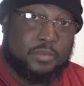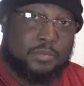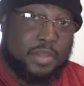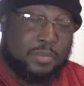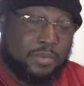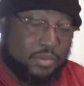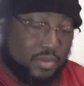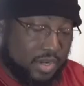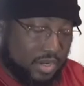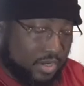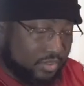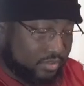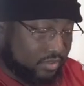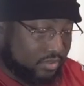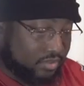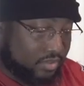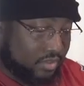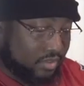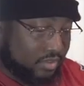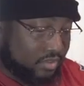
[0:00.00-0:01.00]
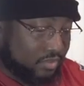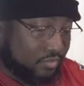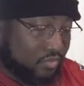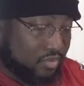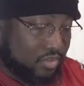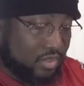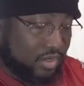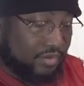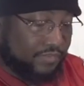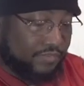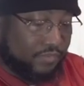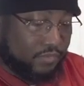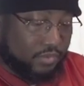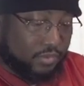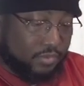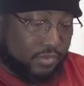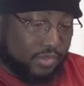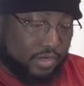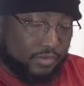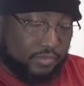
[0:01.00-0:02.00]
and maybe you guys can send us some stuff
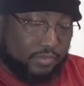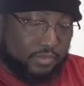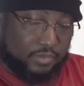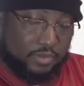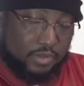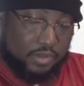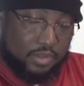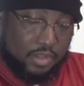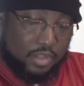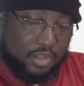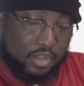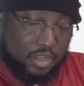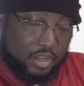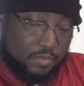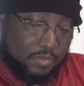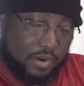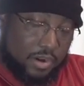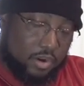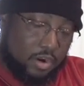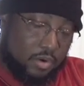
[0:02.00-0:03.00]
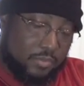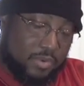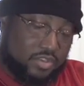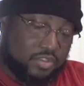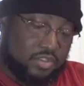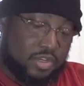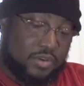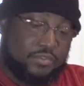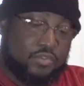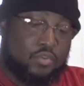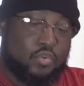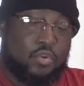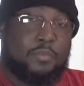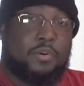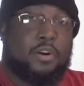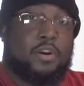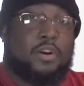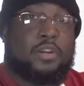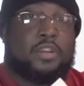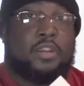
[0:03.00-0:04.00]
or whatever. I got all my stuff through
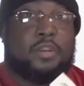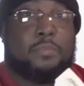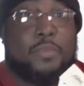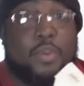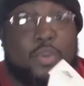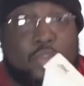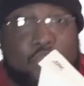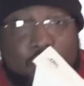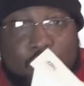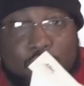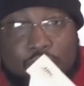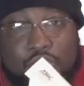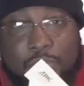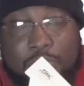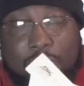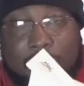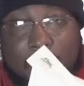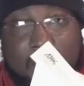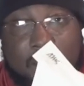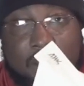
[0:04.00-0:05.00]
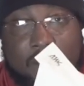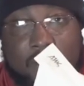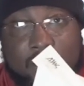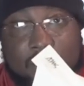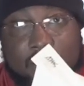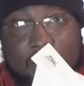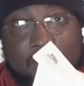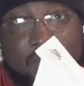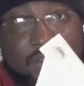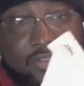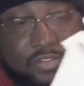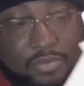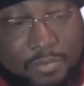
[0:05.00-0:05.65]
American Musical Supply. It's